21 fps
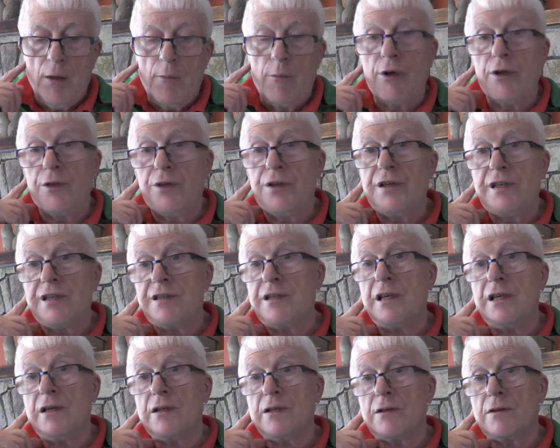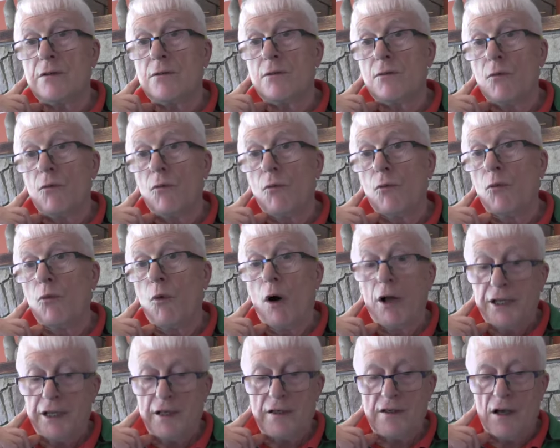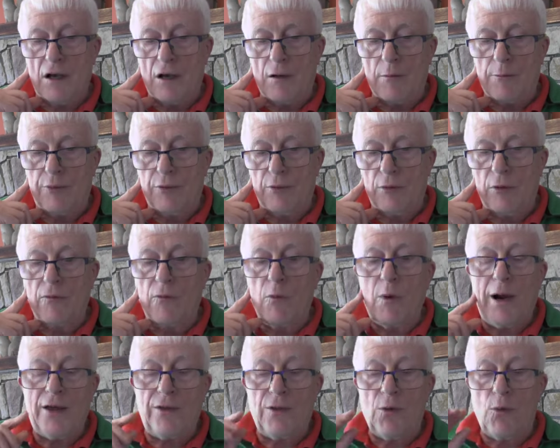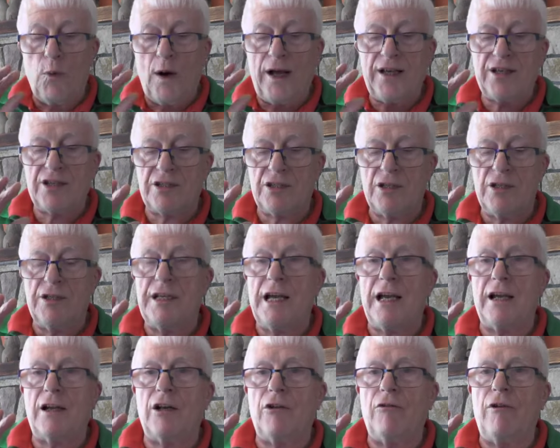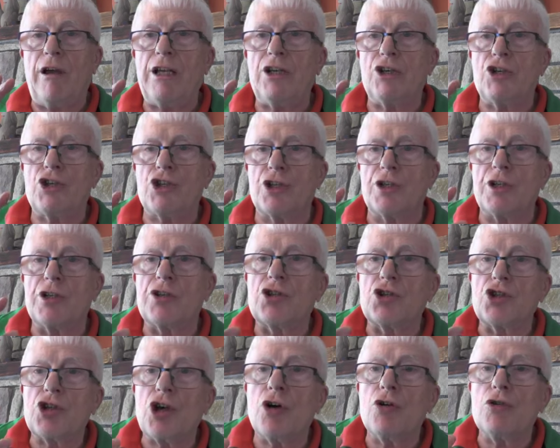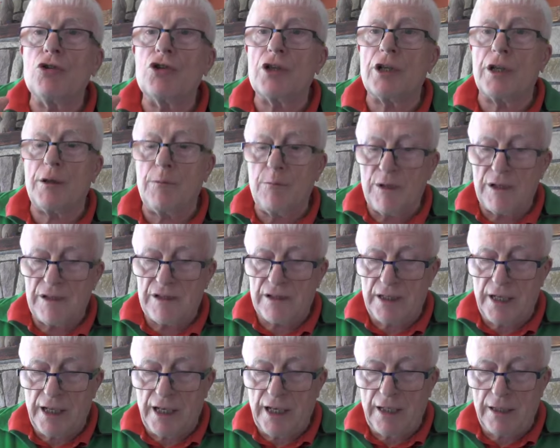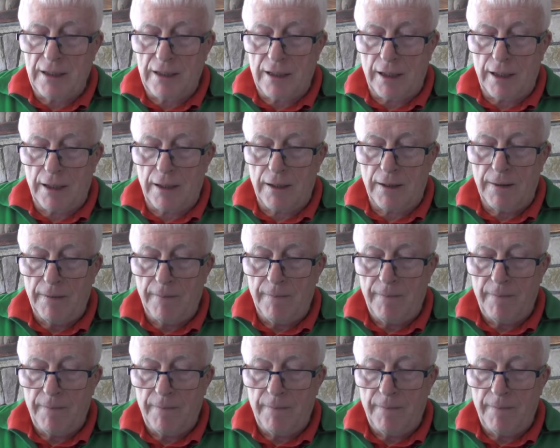But this is one example of where the Western declaration is totally misleading.